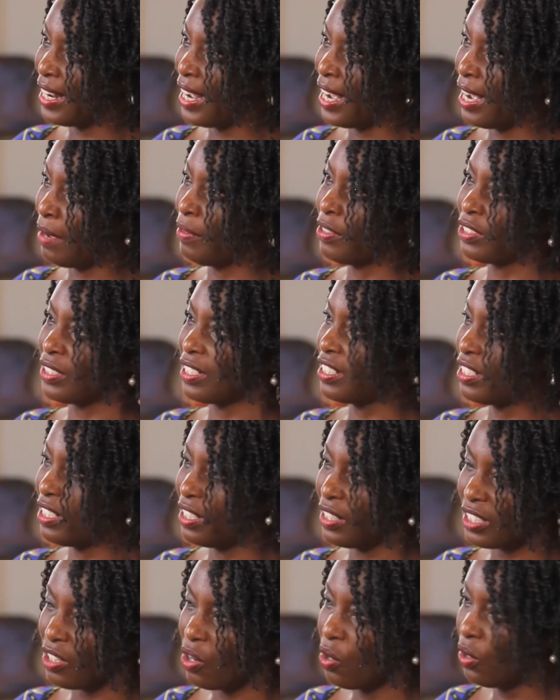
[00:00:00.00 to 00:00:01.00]
There's
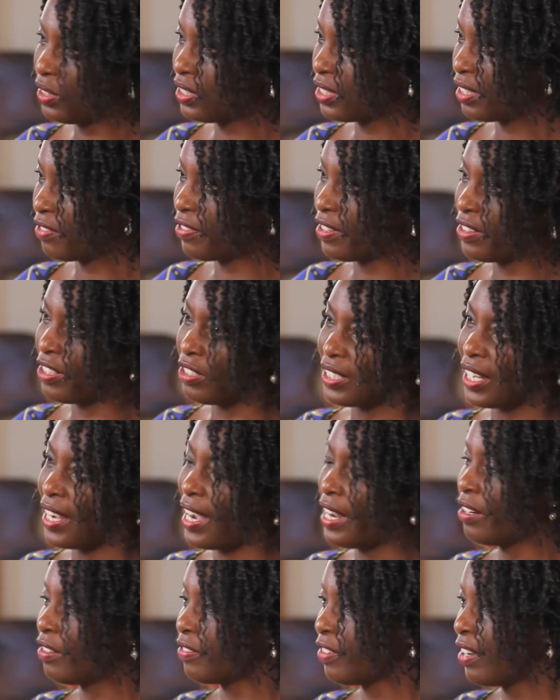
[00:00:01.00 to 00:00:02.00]
a
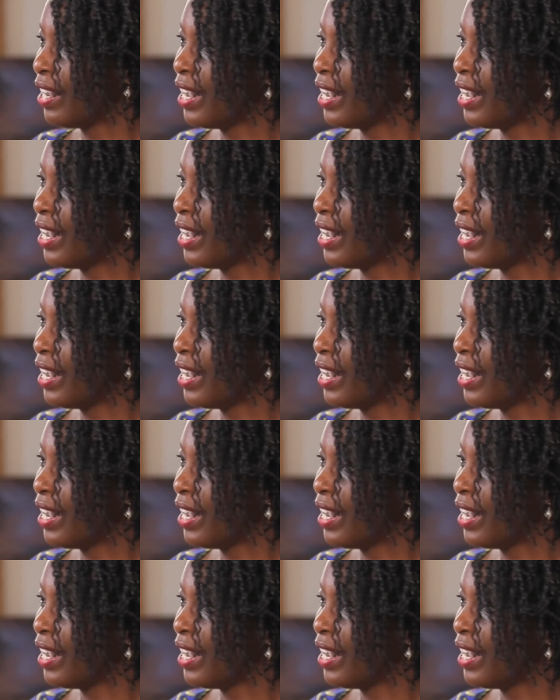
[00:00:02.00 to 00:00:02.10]
kind of